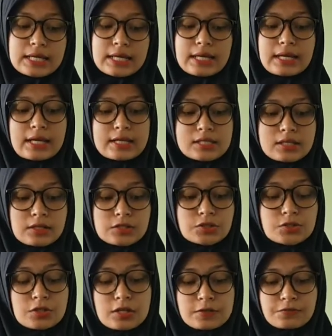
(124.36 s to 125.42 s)
in
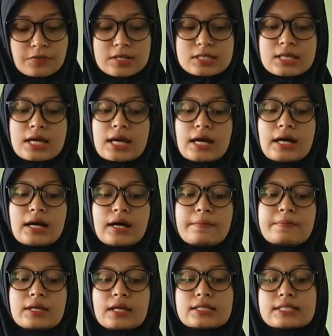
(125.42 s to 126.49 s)
student first,
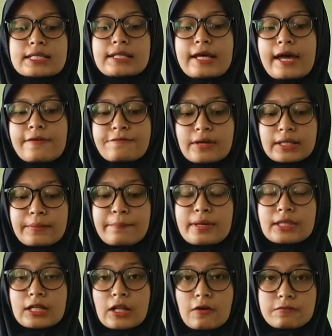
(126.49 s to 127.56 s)
because it affects the
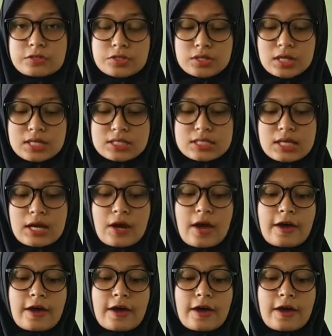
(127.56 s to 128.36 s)
mental of students,